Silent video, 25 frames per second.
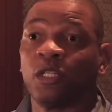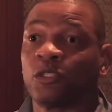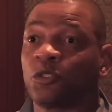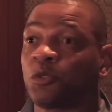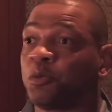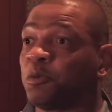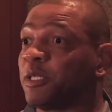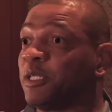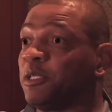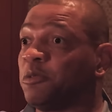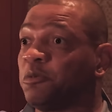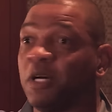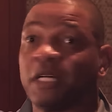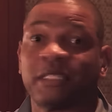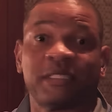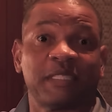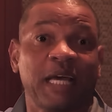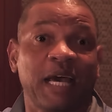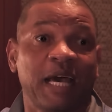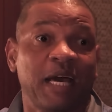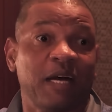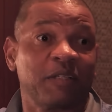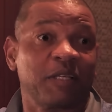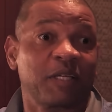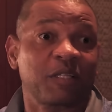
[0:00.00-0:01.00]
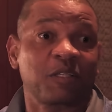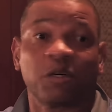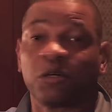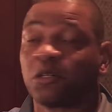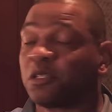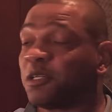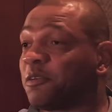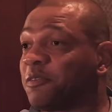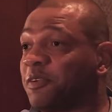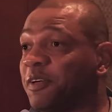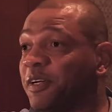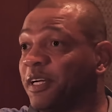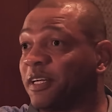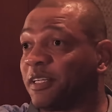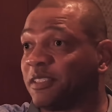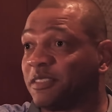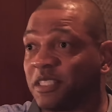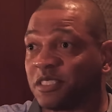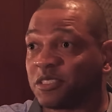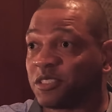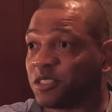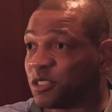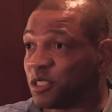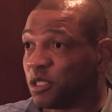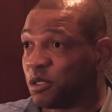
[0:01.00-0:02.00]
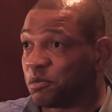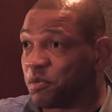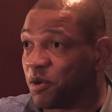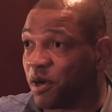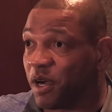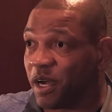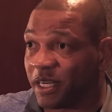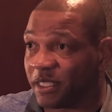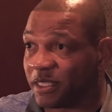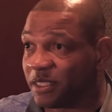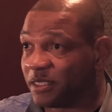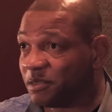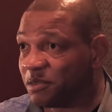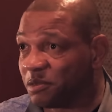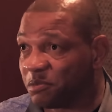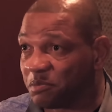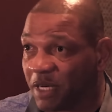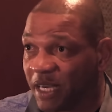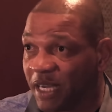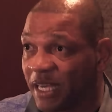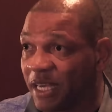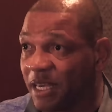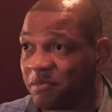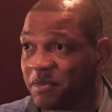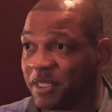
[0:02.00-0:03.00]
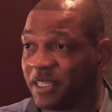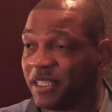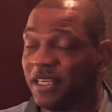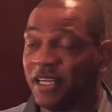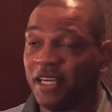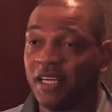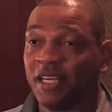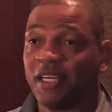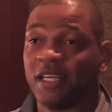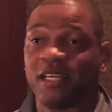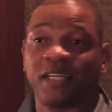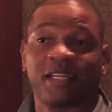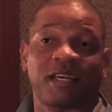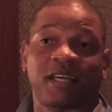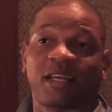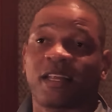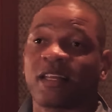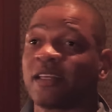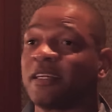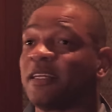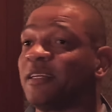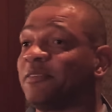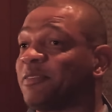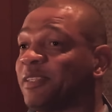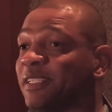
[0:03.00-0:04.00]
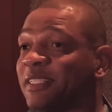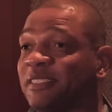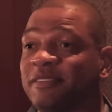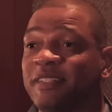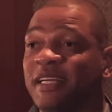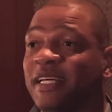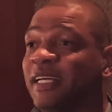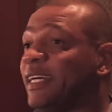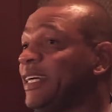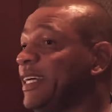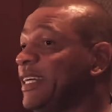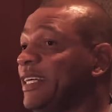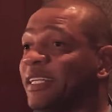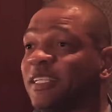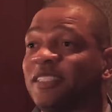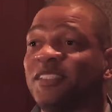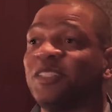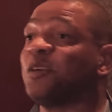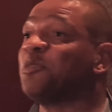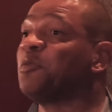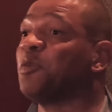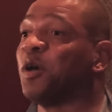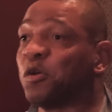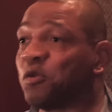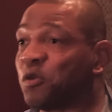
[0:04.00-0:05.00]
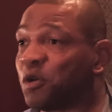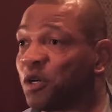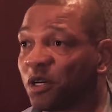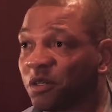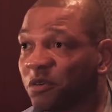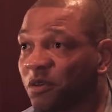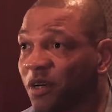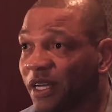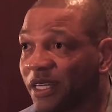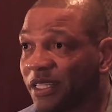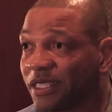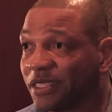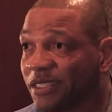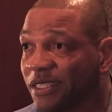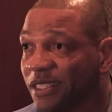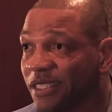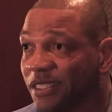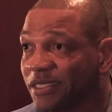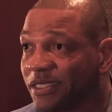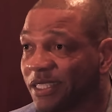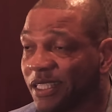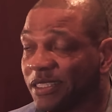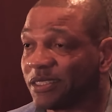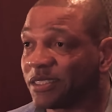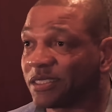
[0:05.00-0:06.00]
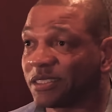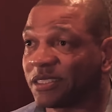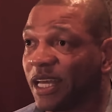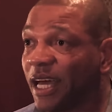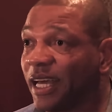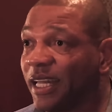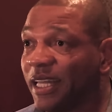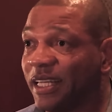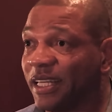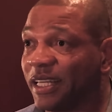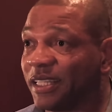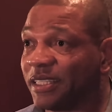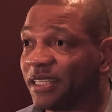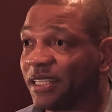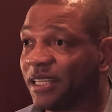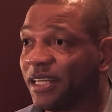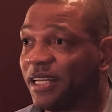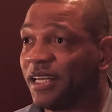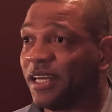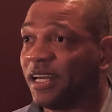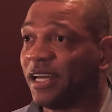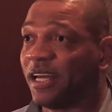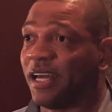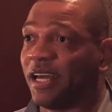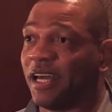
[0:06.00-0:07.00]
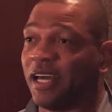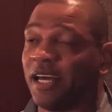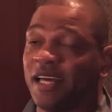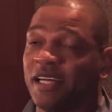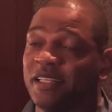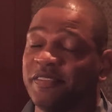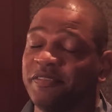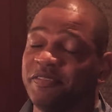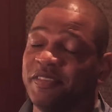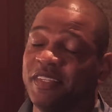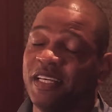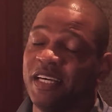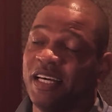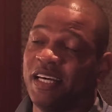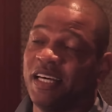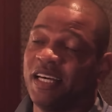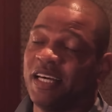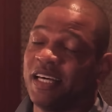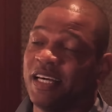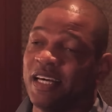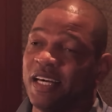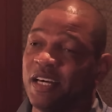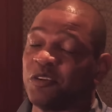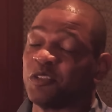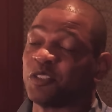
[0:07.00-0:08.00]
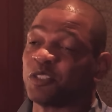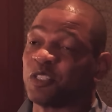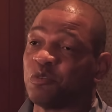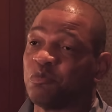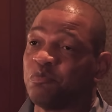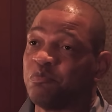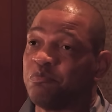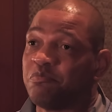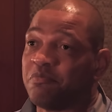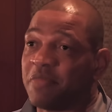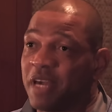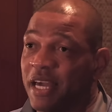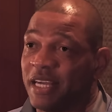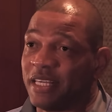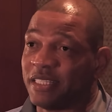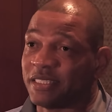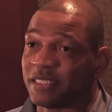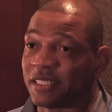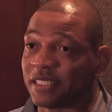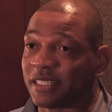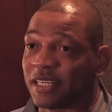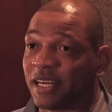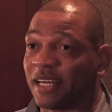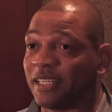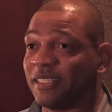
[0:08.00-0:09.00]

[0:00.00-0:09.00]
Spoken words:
21 down, they're going over here, and this is LeBron in the Miami. In Cleveland, he didn't know what we were running. Didn't study it. And it was amazing.